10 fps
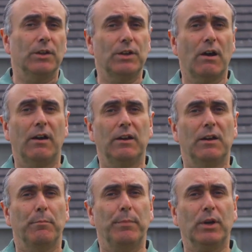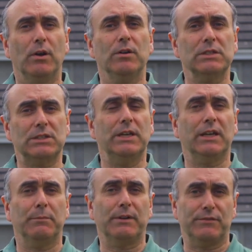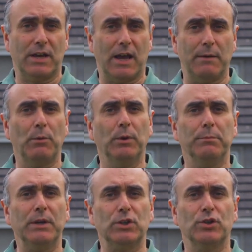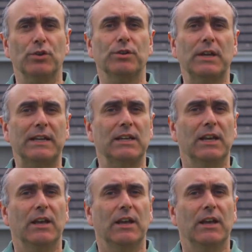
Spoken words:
Now, because it's taken a bit of time, I want to make sure that